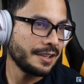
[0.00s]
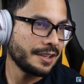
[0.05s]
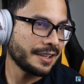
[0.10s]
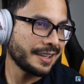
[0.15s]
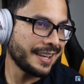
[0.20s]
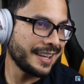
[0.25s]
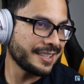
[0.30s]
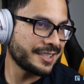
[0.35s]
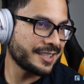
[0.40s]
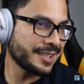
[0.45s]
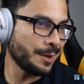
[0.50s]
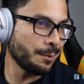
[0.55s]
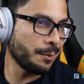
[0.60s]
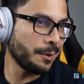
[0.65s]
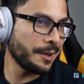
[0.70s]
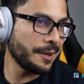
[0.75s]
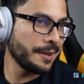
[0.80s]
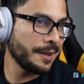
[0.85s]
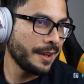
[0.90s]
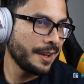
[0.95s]
Can
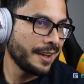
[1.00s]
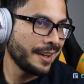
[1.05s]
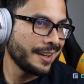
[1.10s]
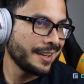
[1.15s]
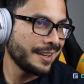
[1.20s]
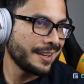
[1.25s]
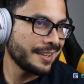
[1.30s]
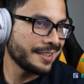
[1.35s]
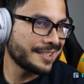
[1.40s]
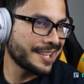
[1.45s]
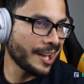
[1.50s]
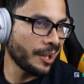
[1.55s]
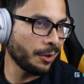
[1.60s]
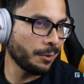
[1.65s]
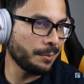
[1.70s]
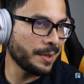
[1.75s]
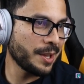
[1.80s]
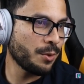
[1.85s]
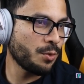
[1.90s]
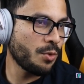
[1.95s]
someone tell
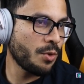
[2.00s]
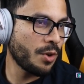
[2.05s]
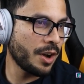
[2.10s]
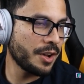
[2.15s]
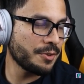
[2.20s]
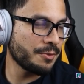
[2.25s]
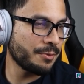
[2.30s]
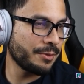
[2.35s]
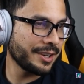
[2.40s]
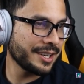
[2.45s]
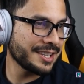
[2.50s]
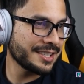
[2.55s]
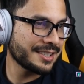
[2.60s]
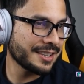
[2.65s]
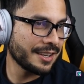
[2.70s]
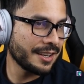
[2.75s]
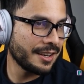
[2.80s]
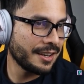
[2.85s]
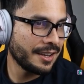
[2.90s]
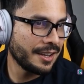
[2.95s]
me one
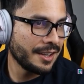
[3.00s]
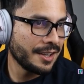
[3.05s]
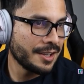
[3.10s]
reason